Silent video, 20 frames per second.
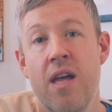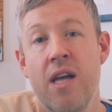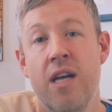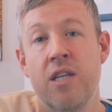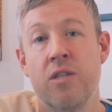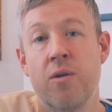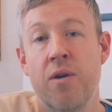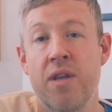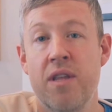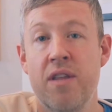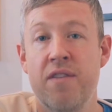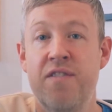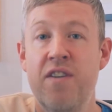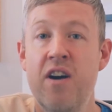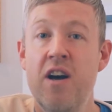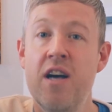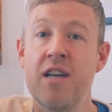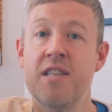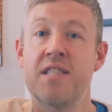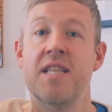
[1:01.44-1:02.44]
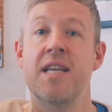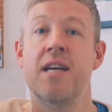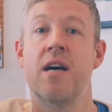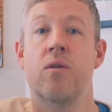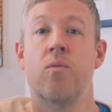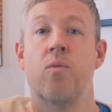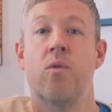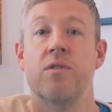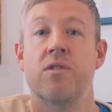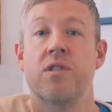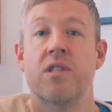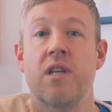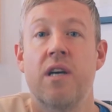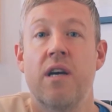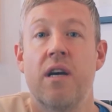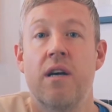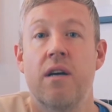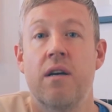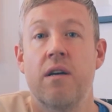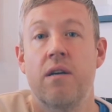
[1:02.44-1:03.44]
So I think the first thing I'd want
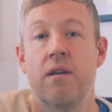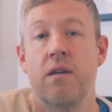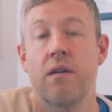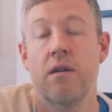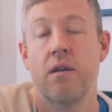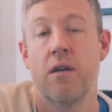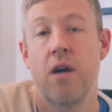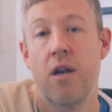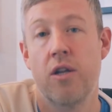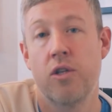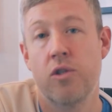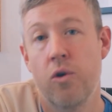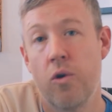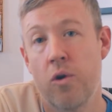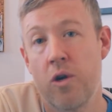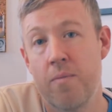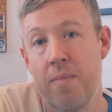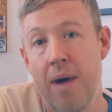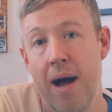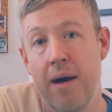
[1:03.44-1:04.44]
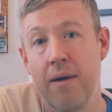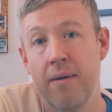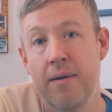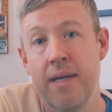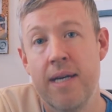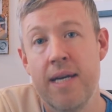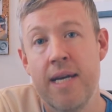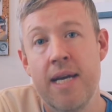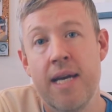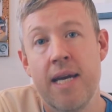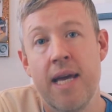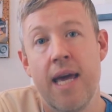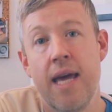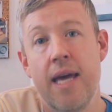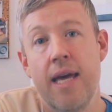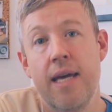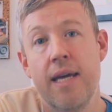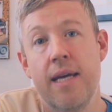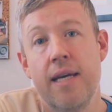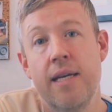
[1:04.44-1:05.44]
to kind of talk about
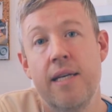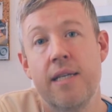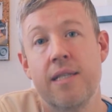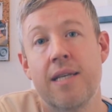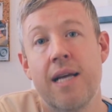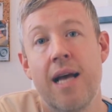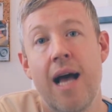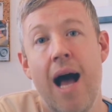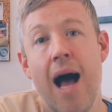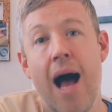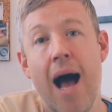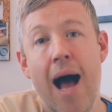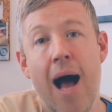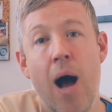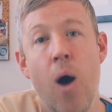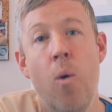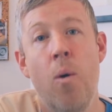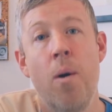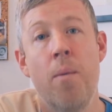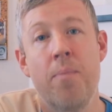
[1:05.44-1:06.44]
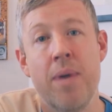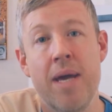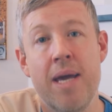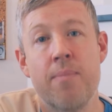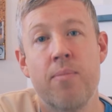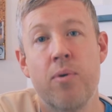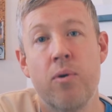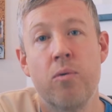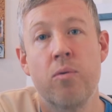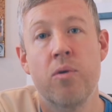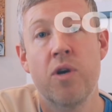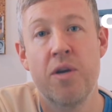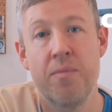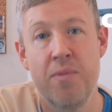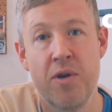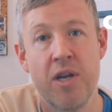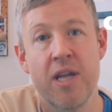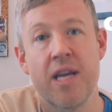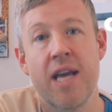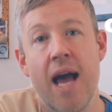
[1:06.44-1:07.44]
is how people
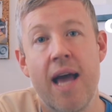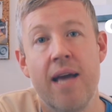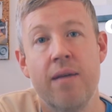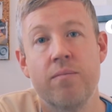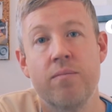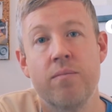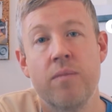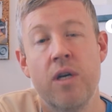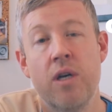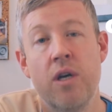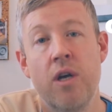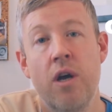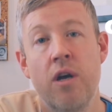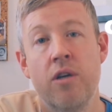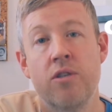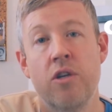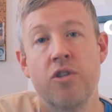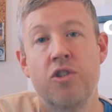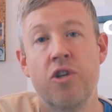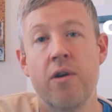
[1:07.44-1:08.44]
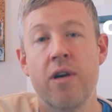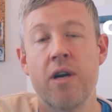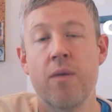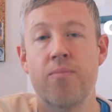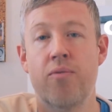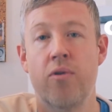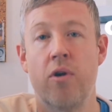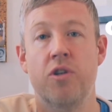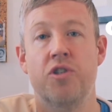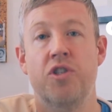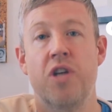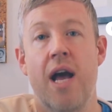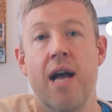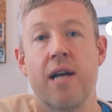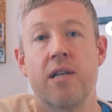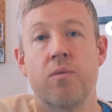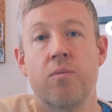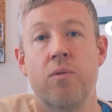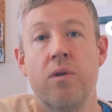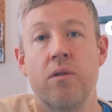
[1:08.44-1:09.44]
communicate. So during a
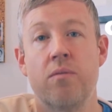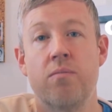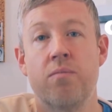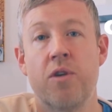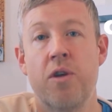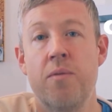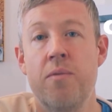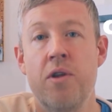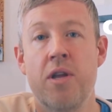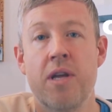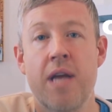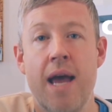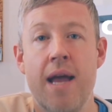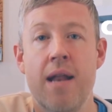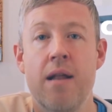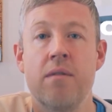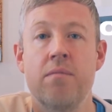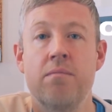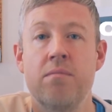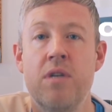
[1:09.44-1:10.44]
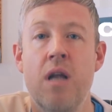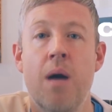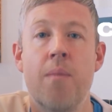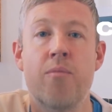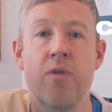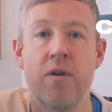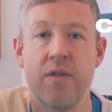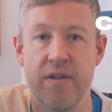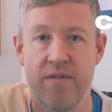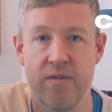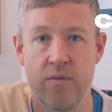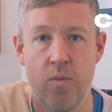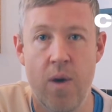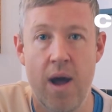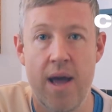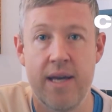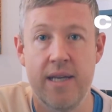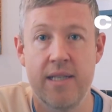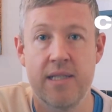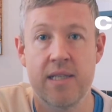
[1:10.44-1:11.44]
project, we'll communicate in a number of different
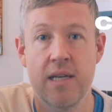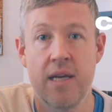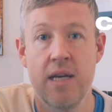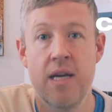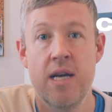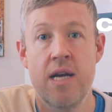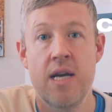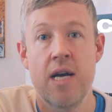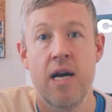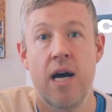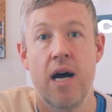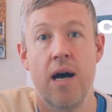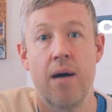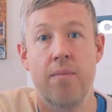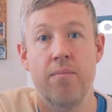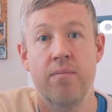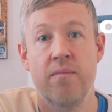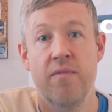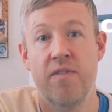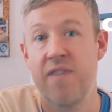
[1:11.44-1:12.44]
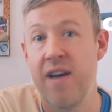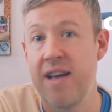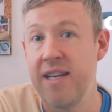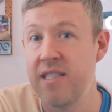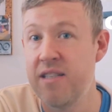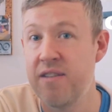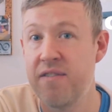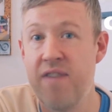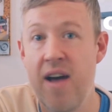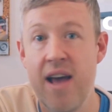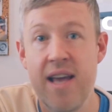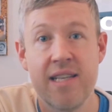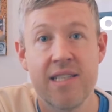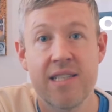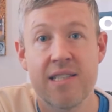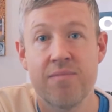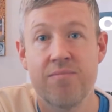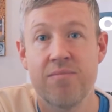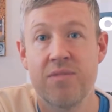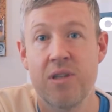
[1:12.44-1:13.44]
ways. Face to
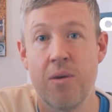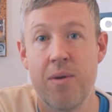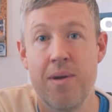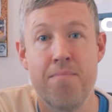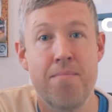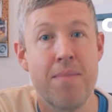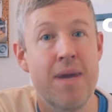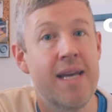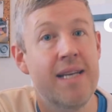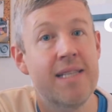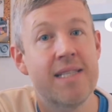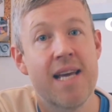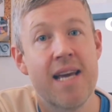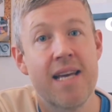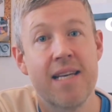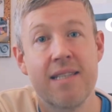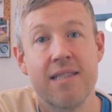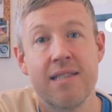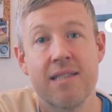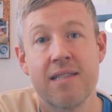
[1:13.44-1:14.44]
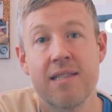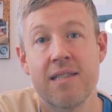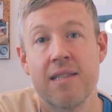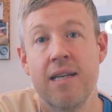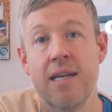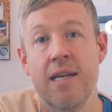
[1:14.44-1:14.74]
face, so in meetings,